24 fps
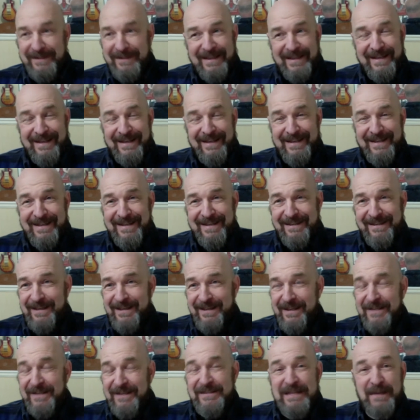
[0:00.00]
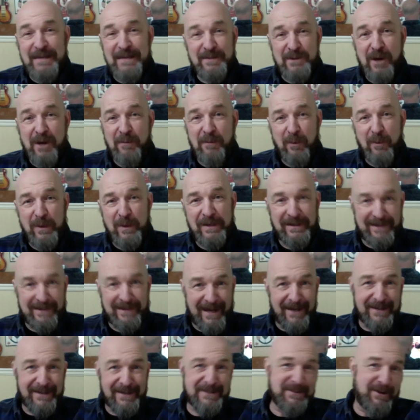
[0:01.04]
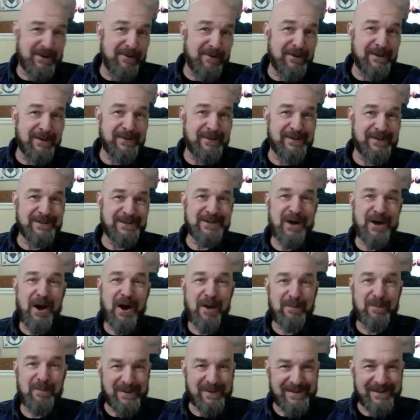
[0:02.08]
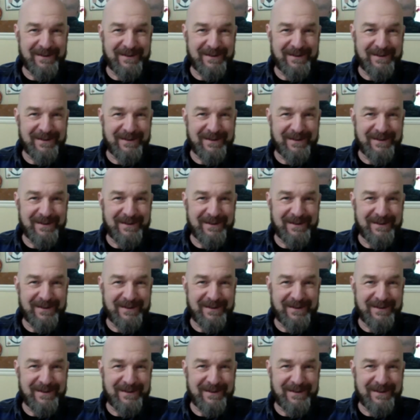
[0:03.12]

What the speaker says: It seems odd, but we kind of started at the top and